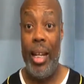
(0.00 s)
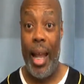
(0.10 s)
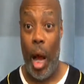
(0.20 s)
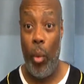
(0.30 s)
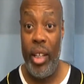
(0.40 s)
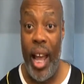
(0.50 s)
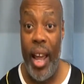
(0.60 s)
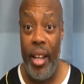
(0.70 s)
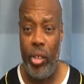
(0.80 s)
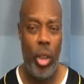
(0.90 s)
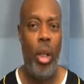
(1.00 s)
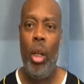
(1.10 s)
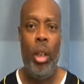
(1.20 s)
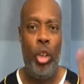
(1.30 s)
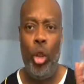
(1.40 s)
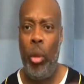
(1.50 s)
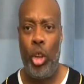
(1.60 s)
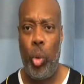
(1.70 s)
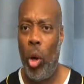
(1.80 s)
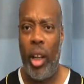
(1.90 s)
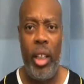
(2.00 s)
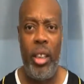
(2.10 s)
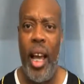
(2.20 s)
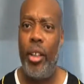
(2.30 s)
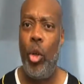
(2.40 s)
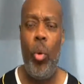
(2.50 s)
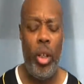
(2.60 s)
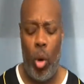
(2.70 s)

Nowadays, too much twerking and tattooing